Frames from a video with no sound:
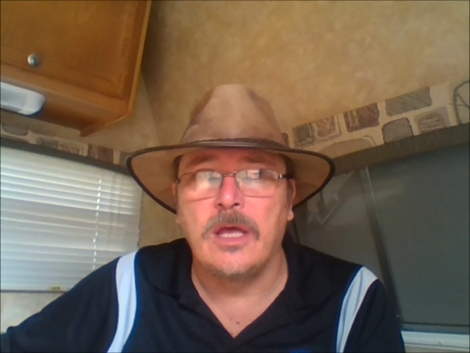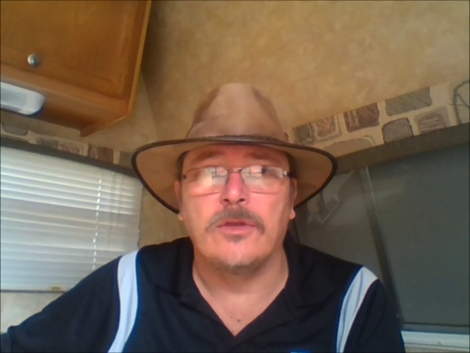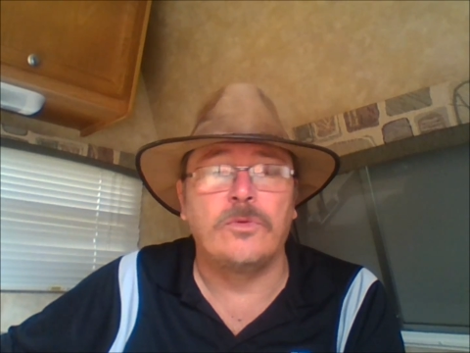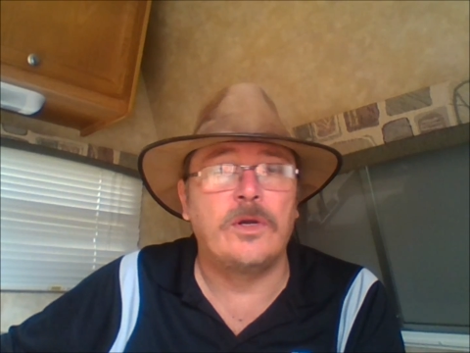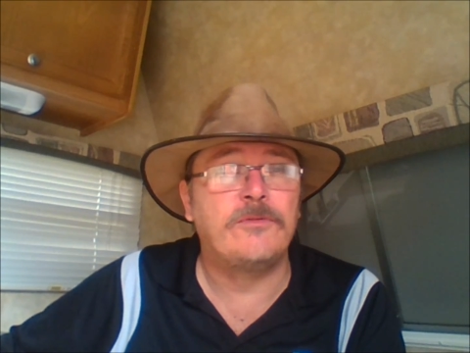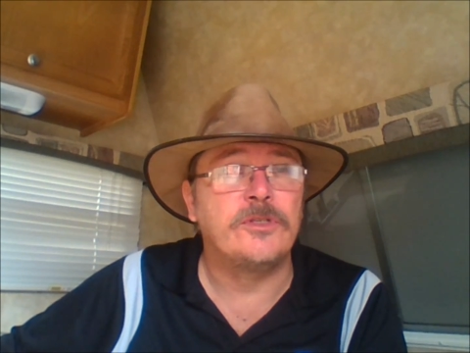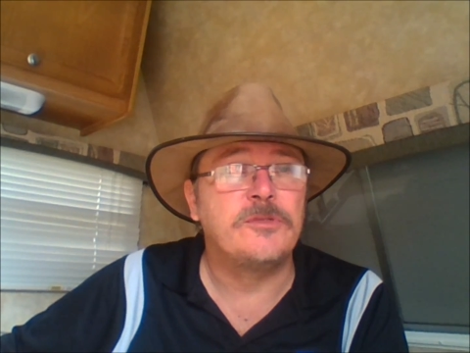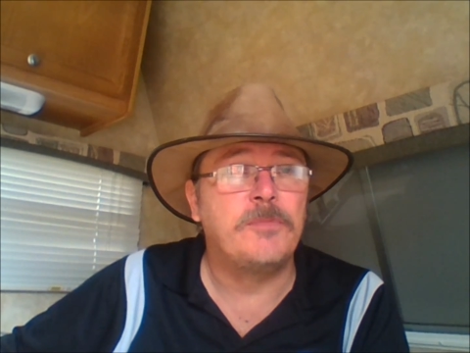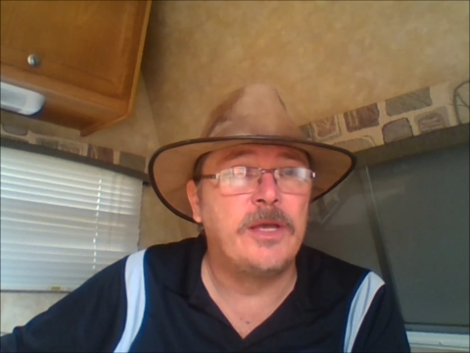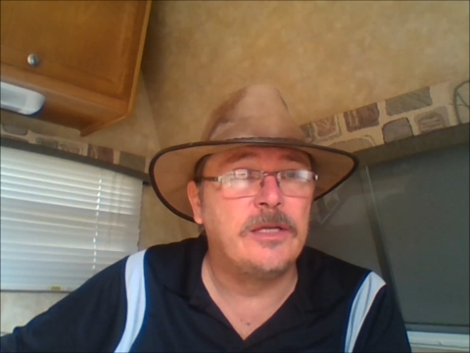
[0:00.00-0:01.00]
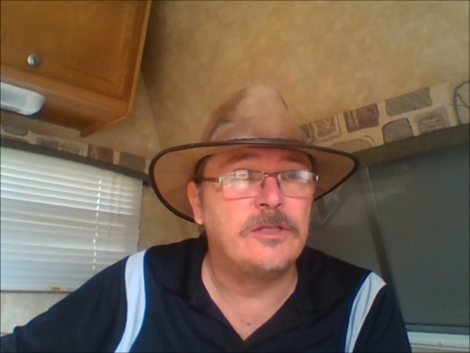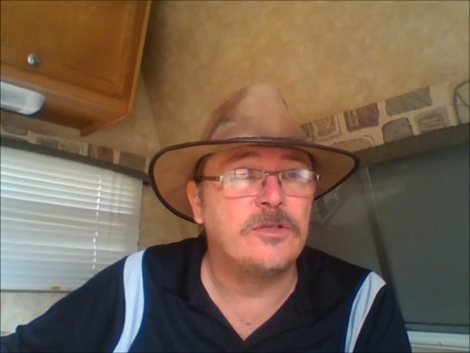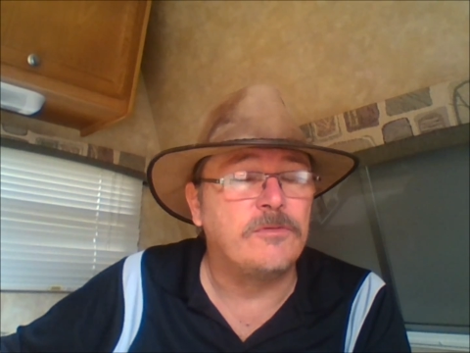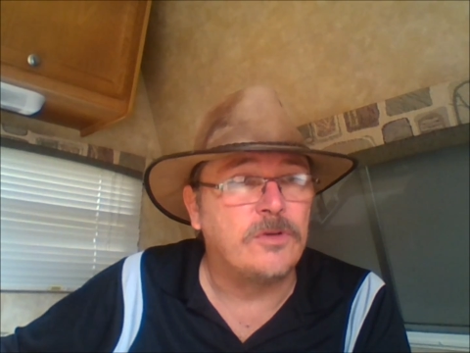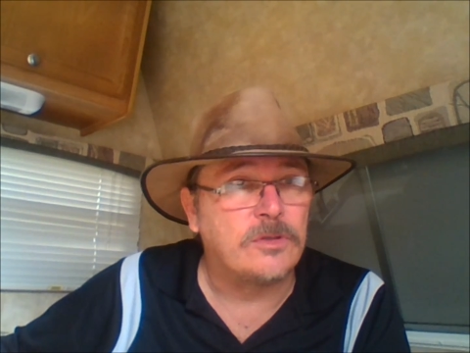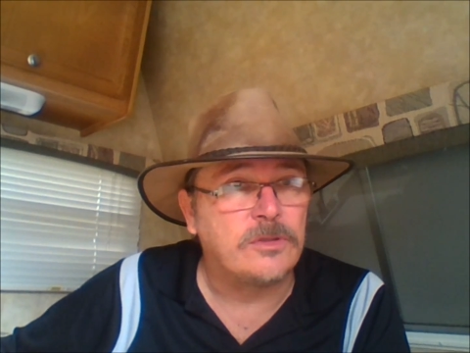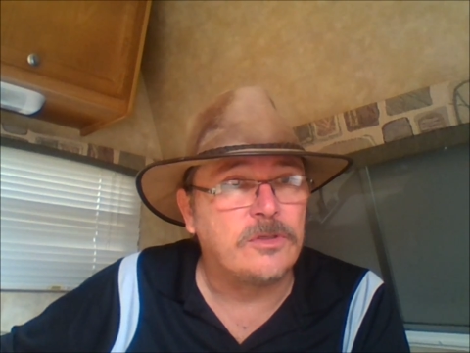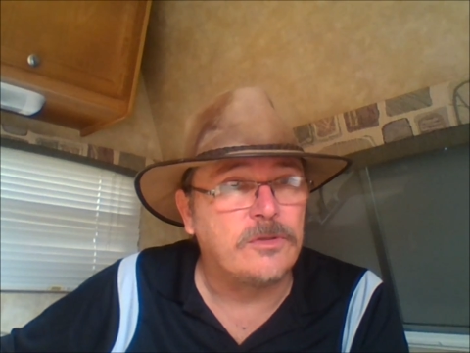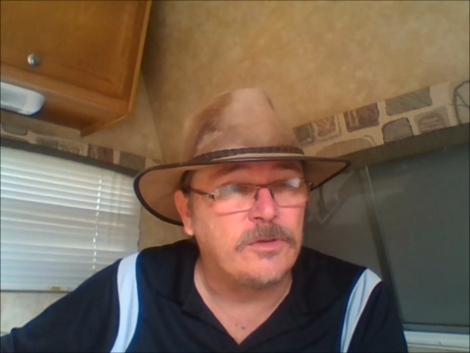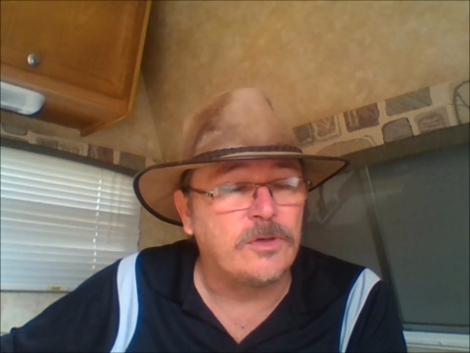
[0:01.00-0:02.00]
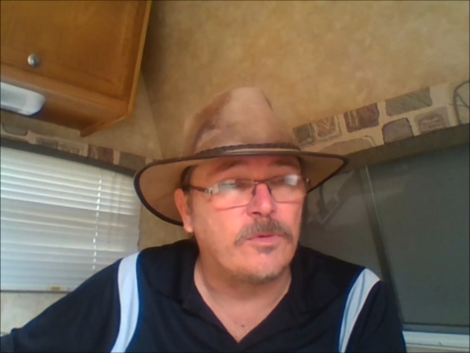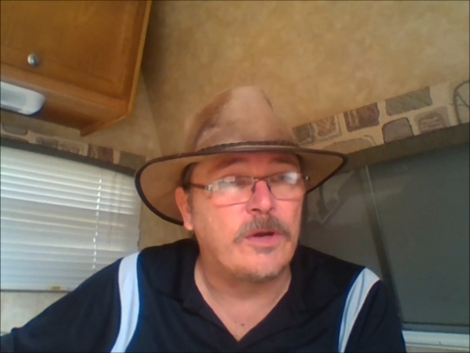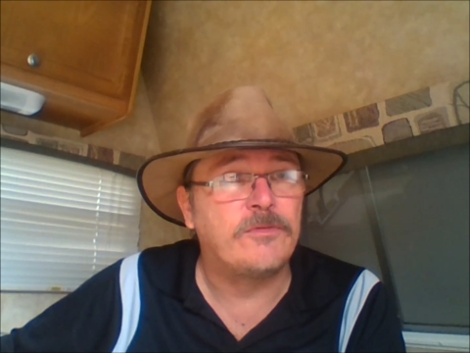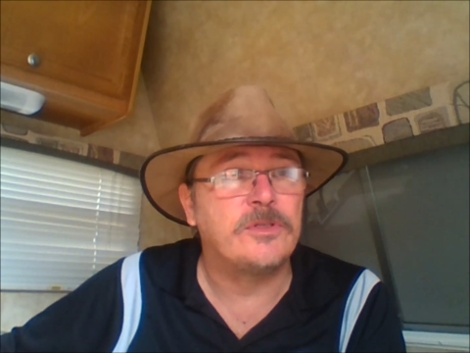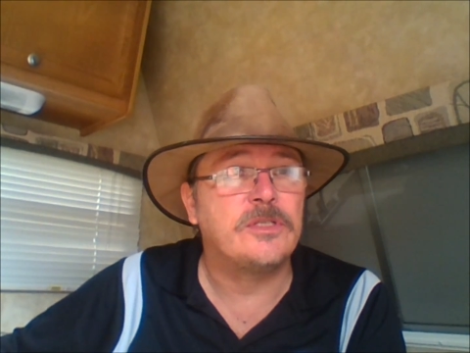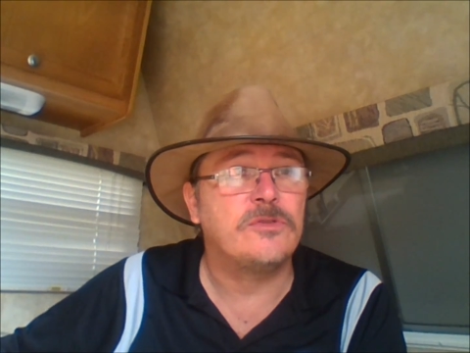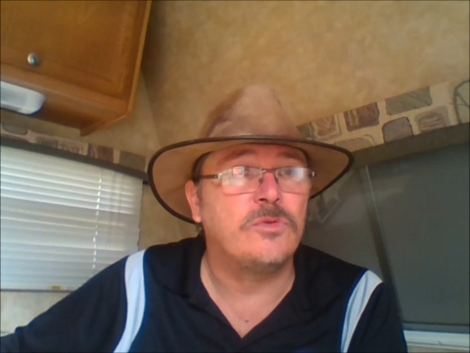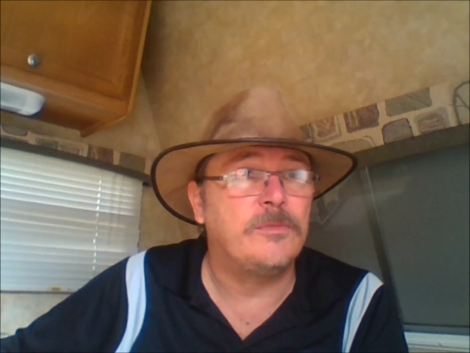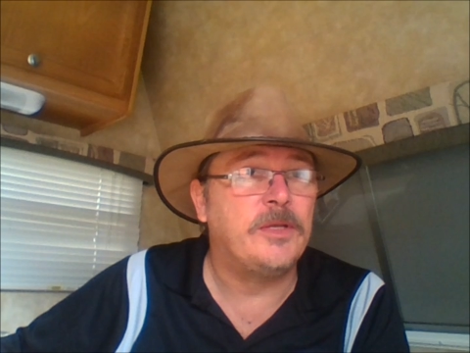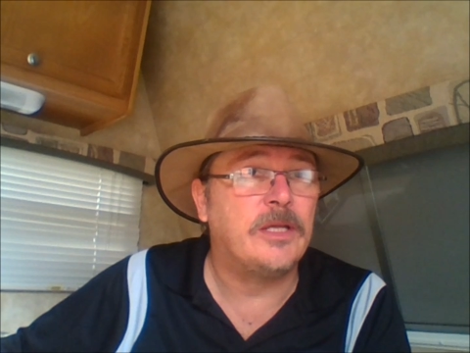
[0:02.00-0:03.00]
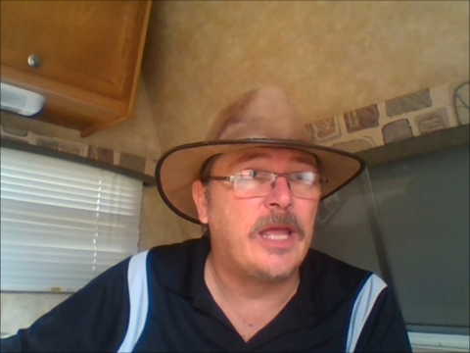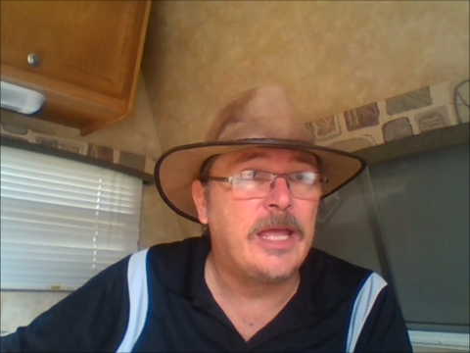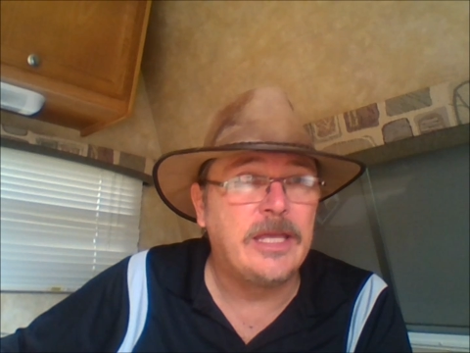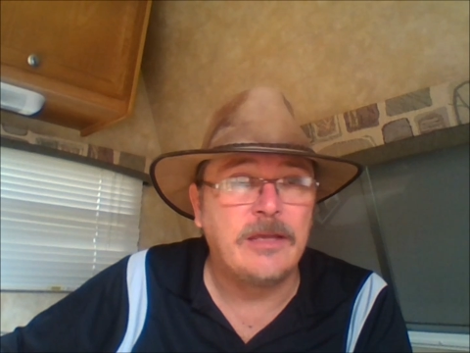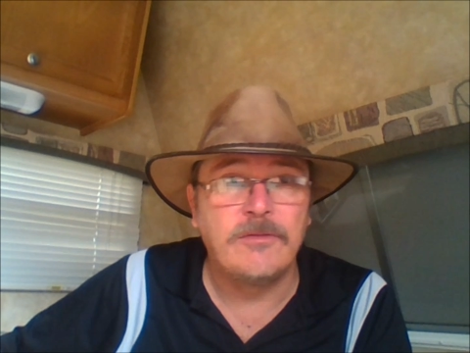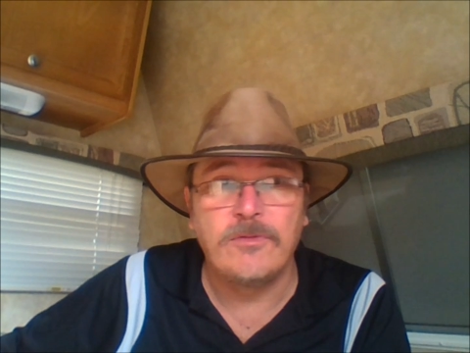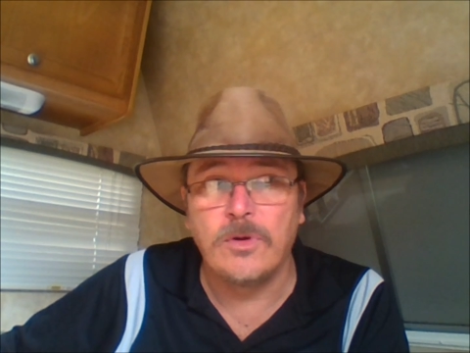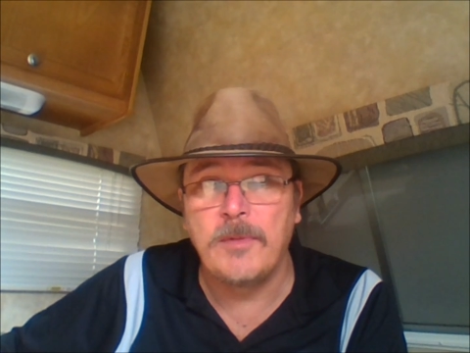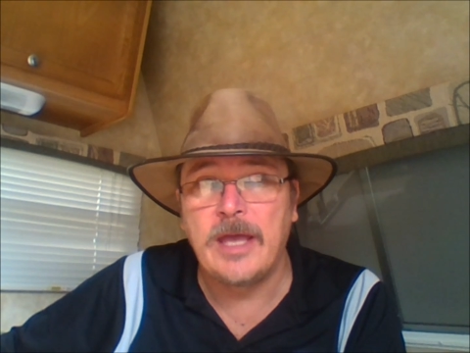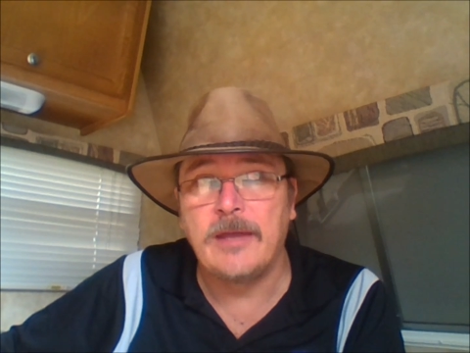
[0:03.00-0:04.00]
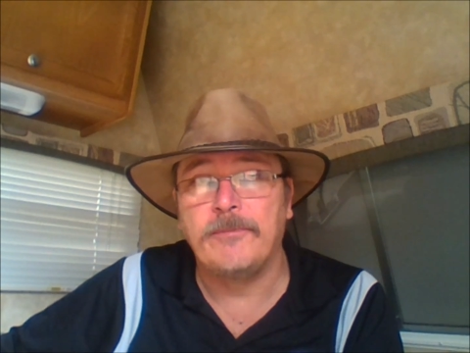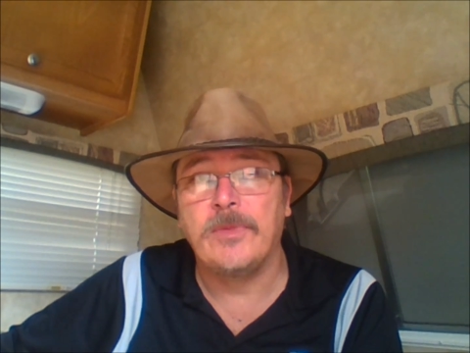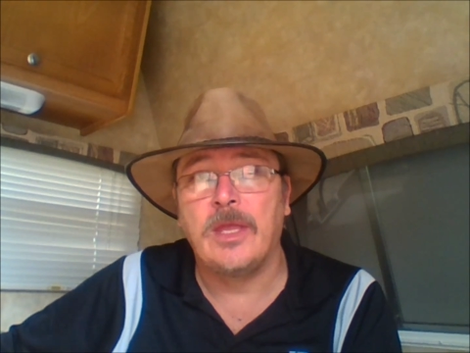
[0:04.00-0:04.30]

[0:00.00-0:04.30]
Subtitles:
The reference page of your references will be in hanging format.